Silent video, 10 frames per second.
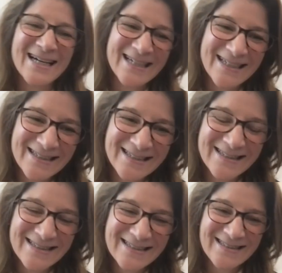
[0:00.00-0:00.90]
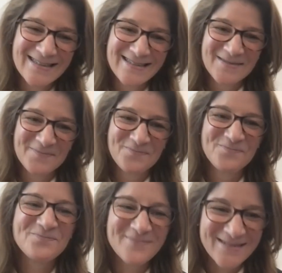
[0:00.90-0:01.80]
she should have dumped Mr.
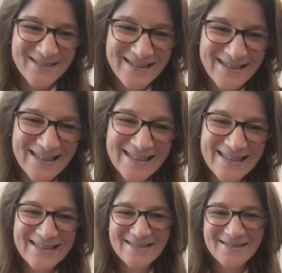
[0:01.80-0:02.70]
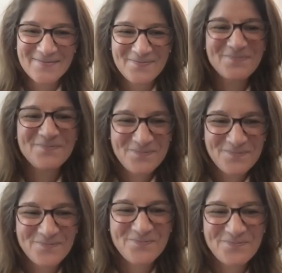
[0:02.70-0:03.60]
Rochester. Um,
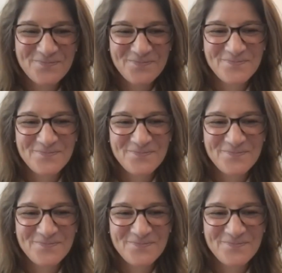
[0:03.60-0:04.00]
and